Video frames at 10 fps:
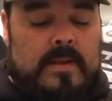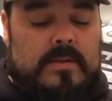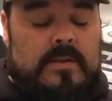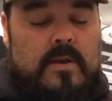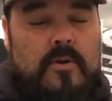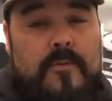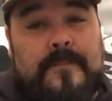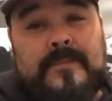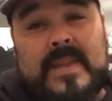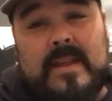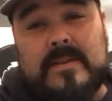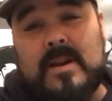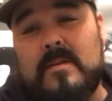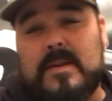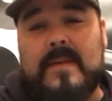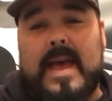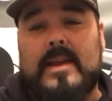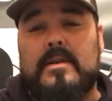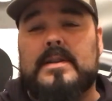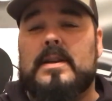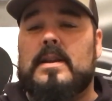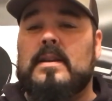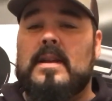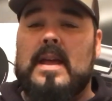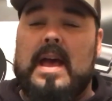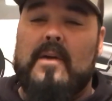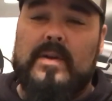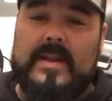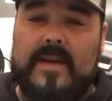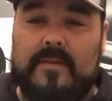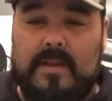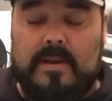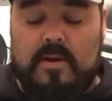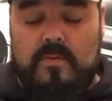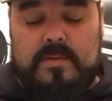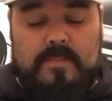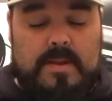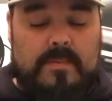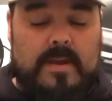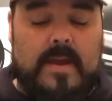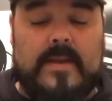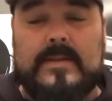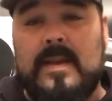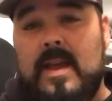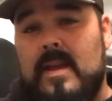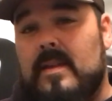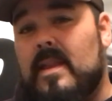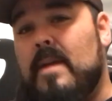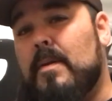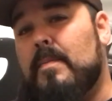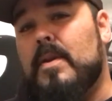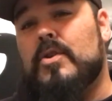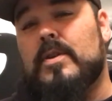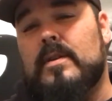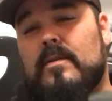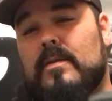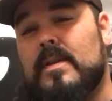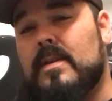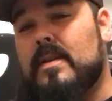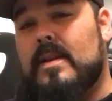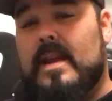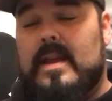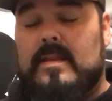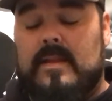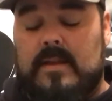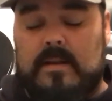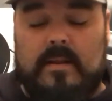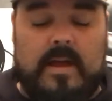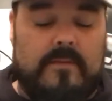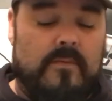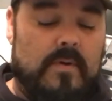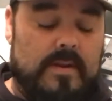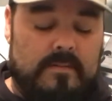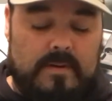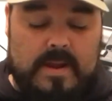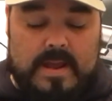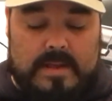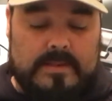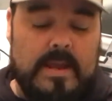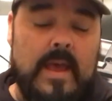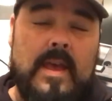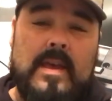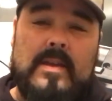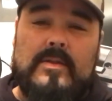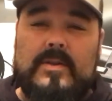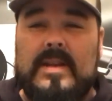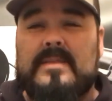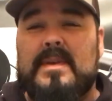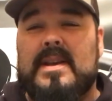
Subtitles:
So in terms of accuracy, I would definitely go with the PPS, the M&P Shield, and then the Glock 43X. Just